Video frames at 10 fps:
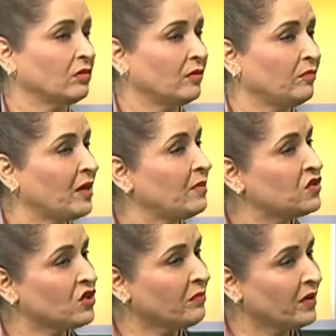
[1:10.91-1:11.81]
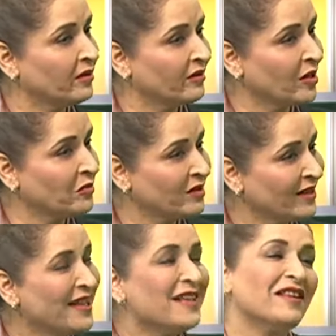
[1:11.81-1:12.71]
a baby jumping around.
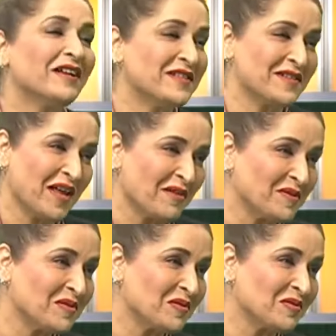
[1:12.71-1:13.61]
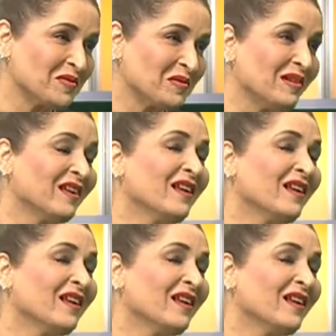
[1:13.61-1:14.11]
That doesn't happen so soon.